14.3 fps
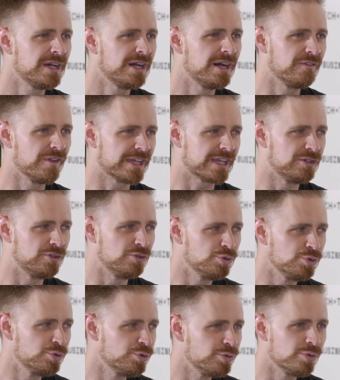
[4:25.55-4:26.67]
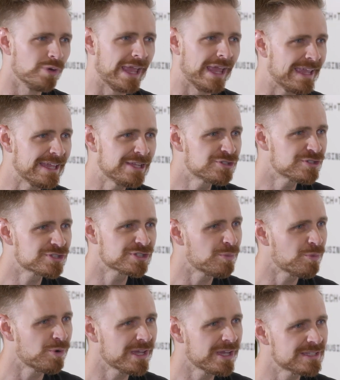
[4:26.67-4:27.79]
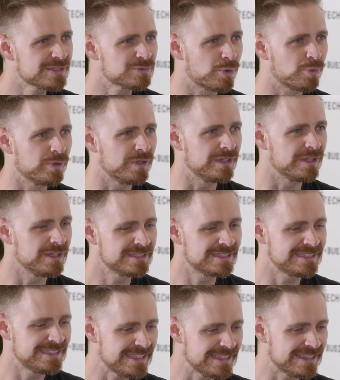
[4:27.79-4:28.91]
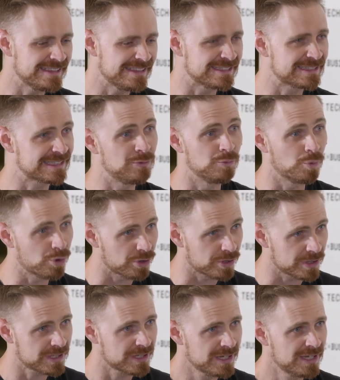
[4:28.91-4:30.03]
of like a new age in some ways where we see that this can work